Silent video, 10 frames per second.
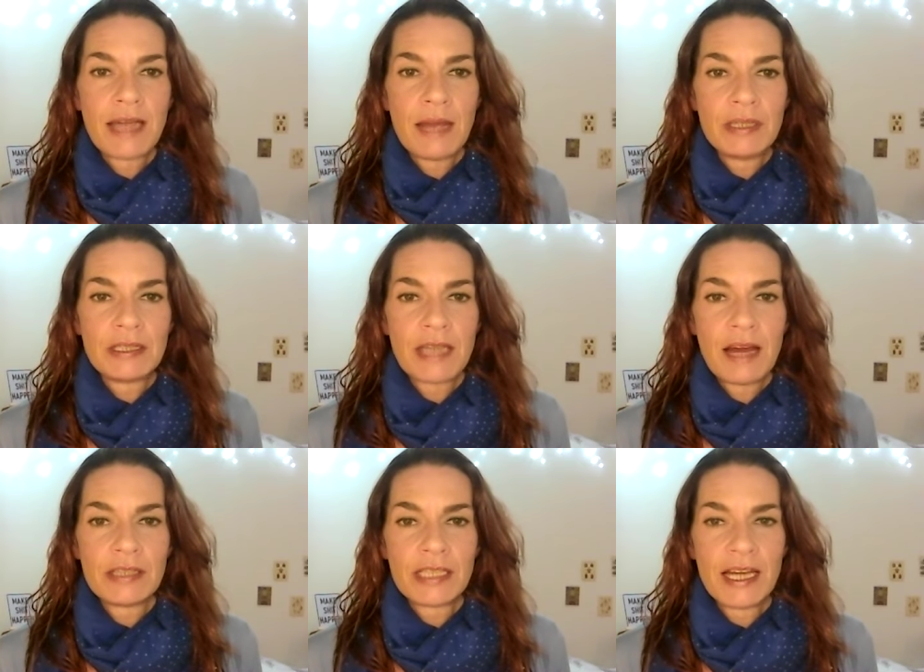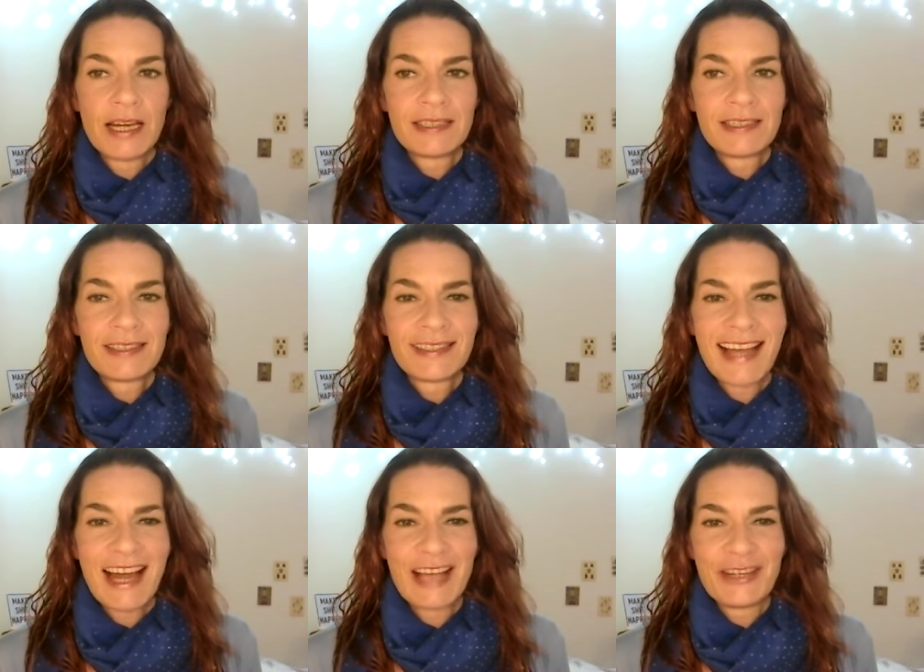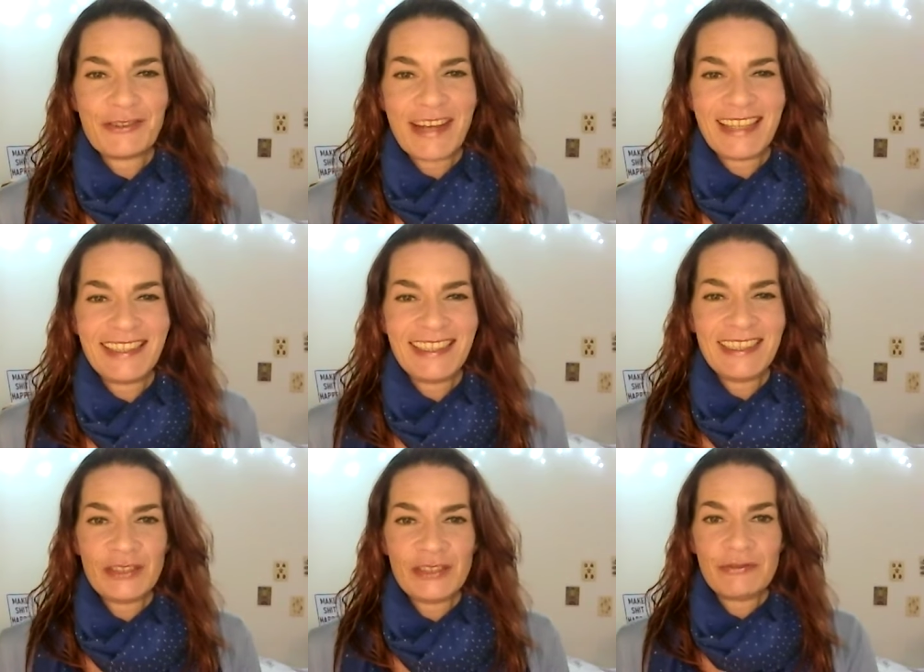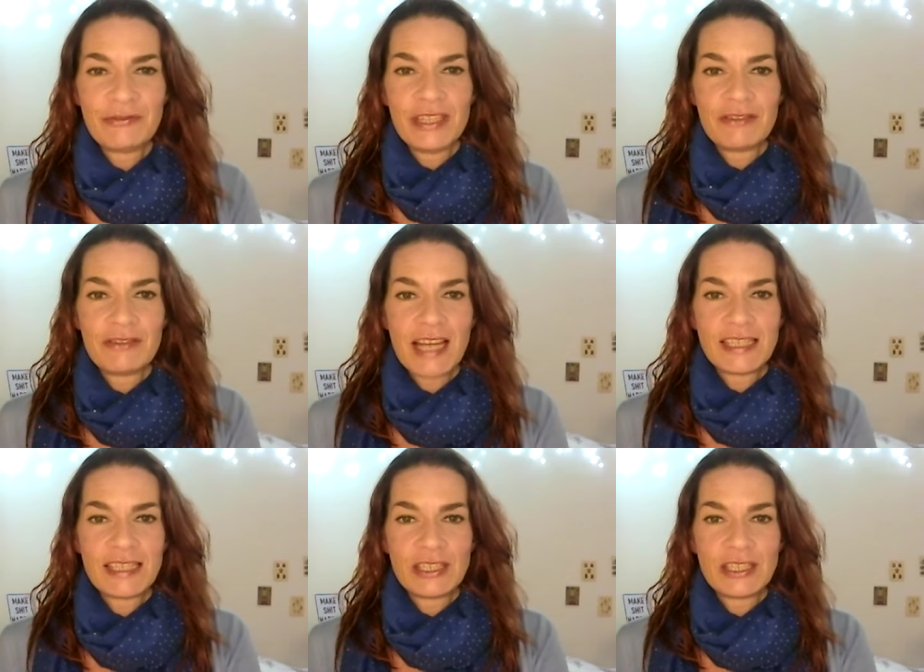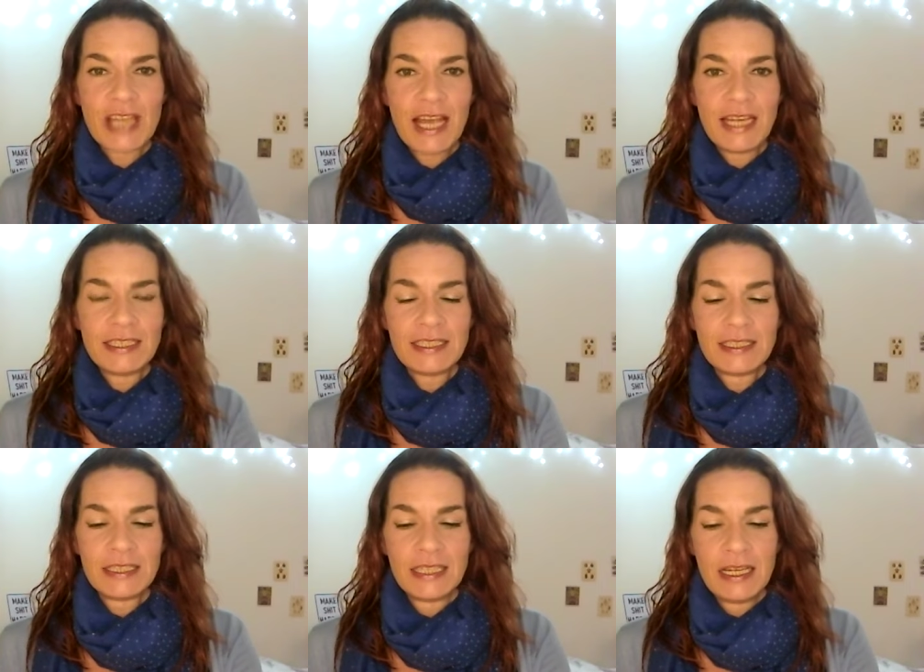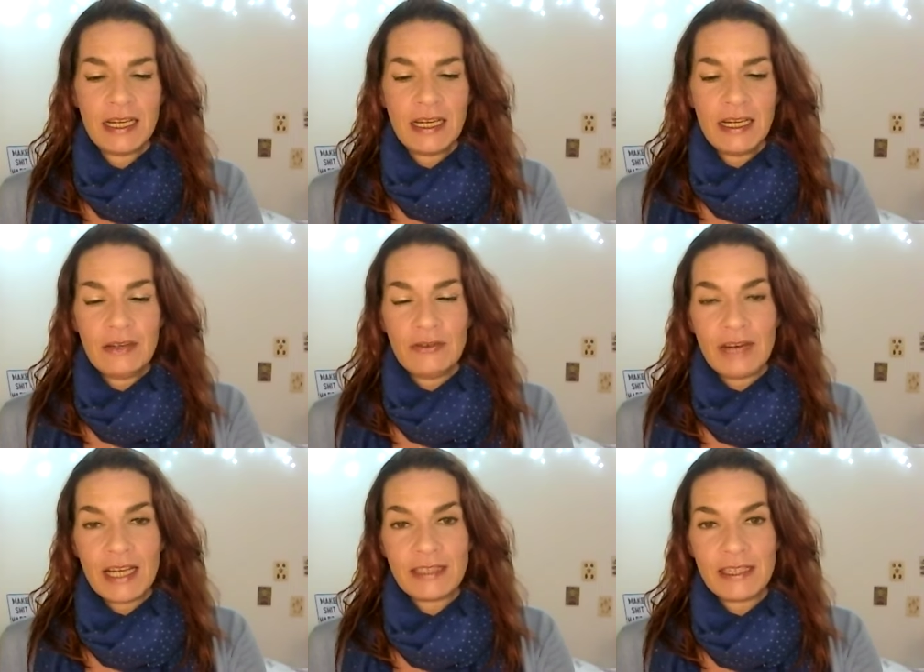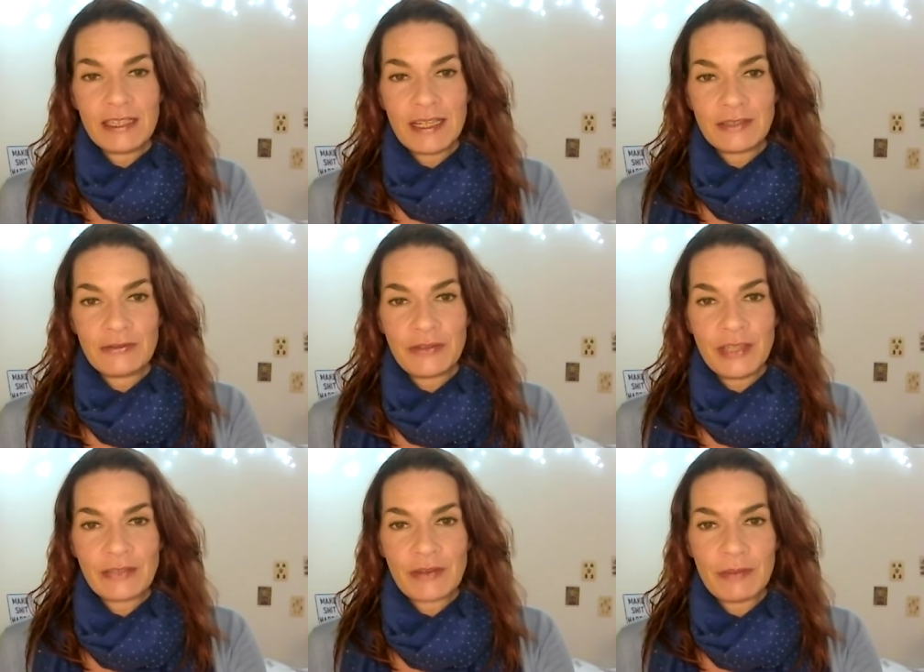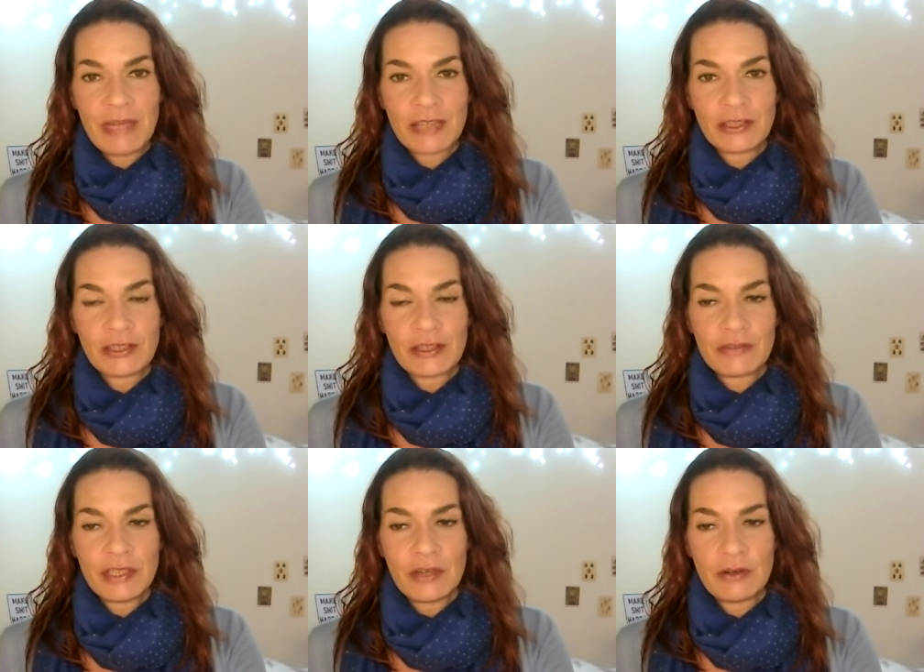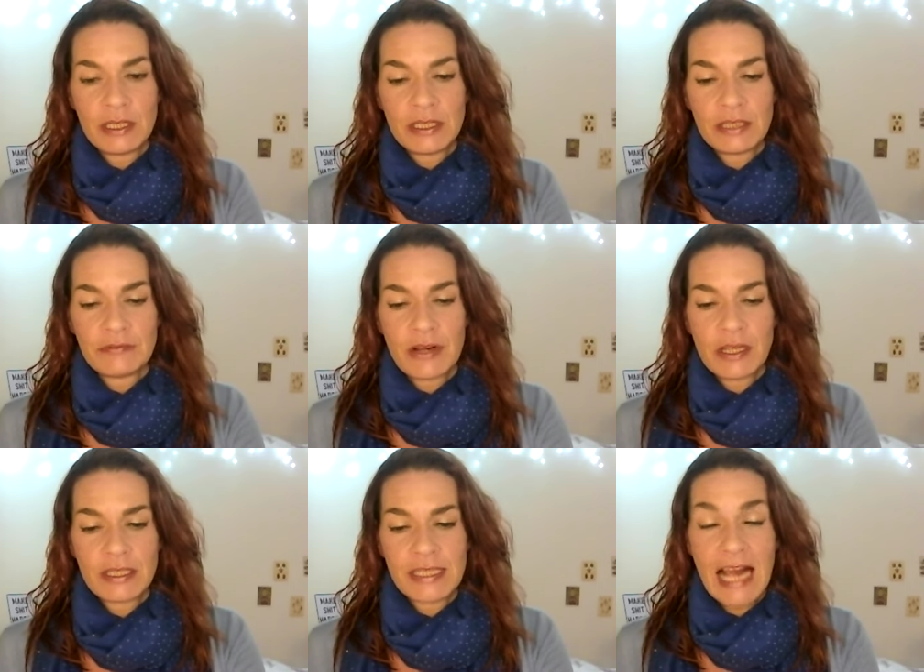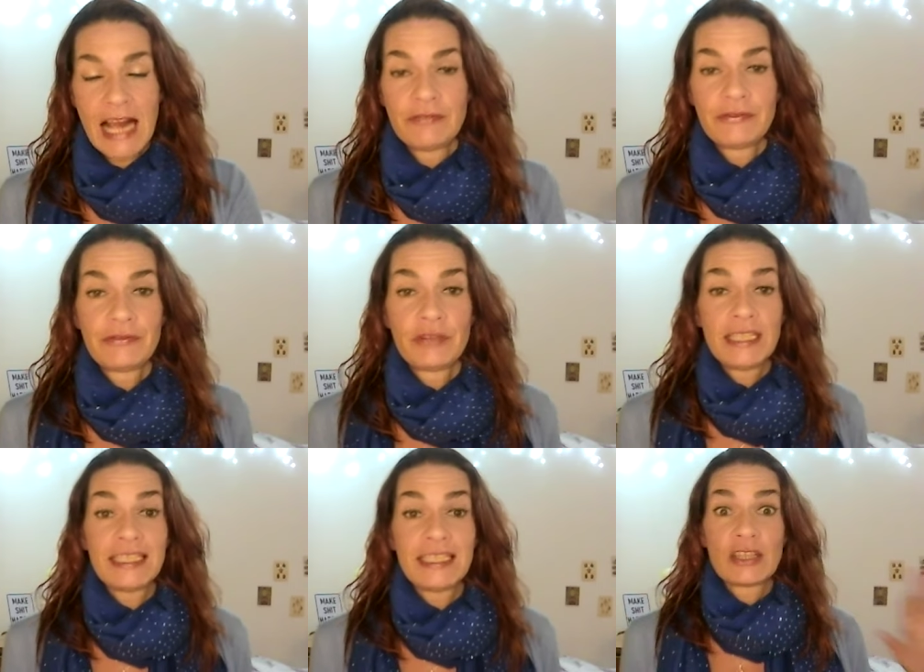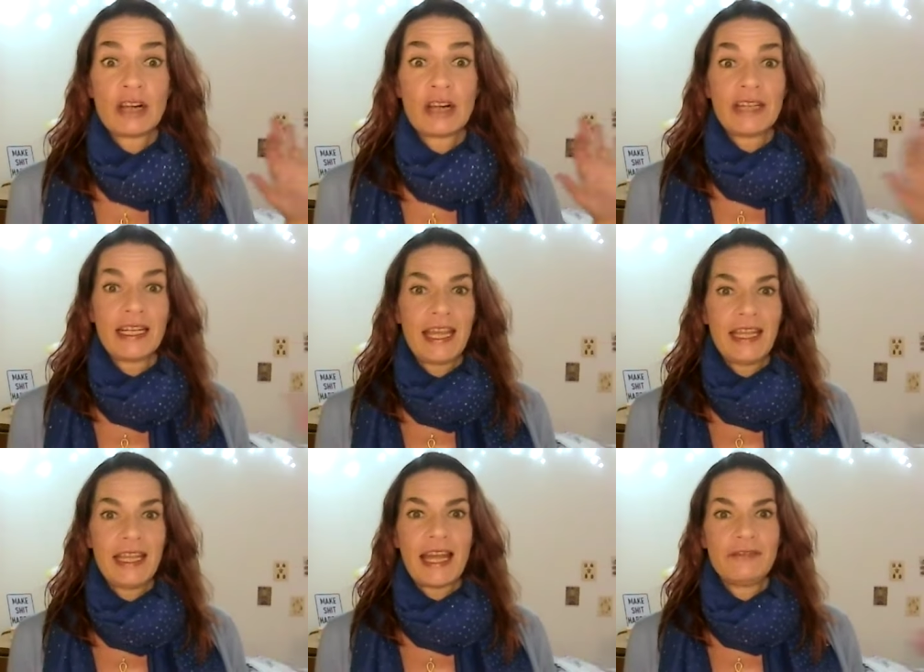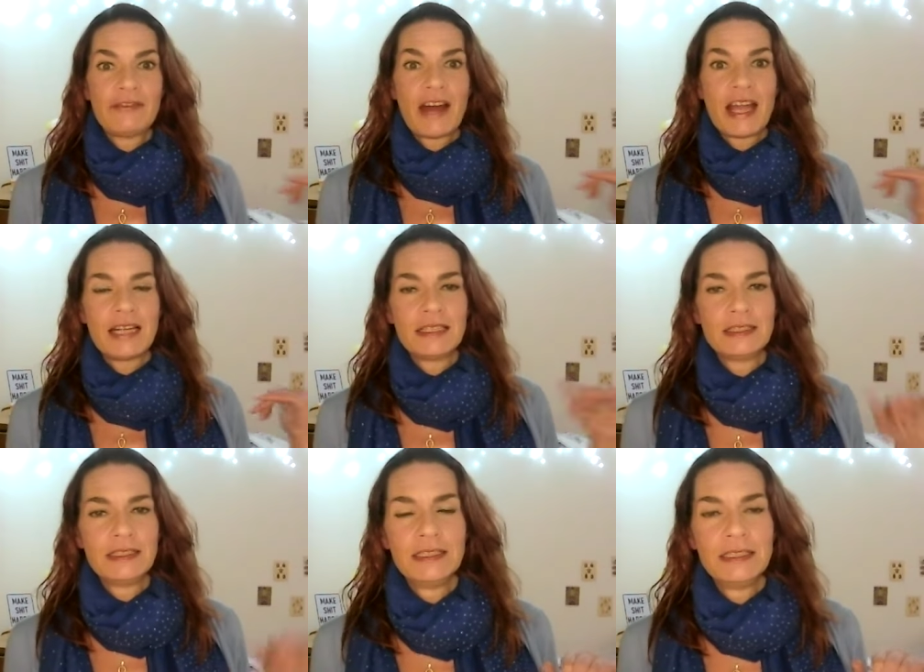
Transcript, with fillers: Diamond Avatars. Are you ready to fully rise and shine? Rising like the phoenix from the ashes of the old, the false self fully dissolving in that fire,